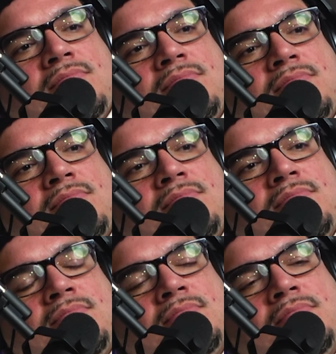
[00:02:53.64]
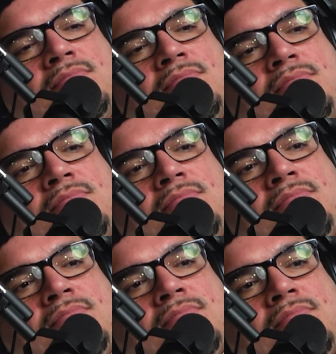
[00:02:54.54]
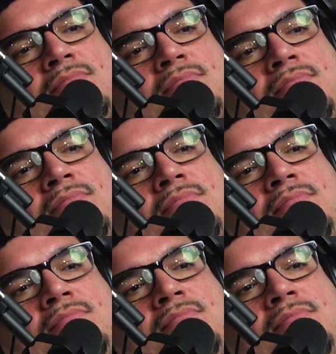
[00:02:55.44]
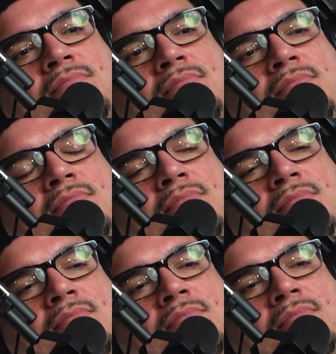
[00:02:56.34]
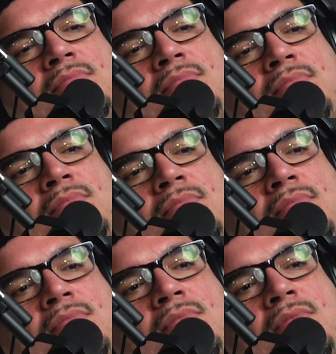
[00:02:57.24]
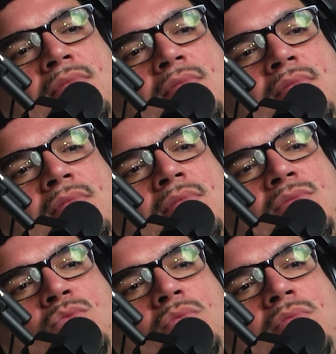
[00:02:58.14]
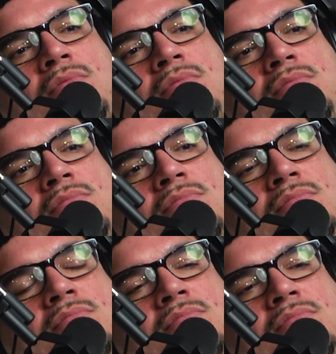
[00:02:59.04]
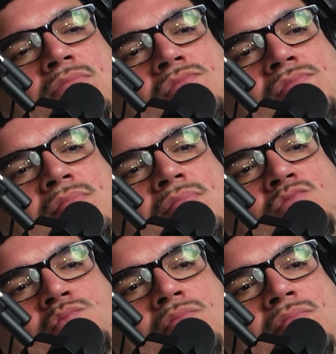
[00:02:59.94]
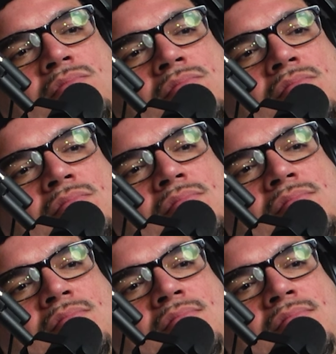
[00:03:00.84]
This person isn't speaking.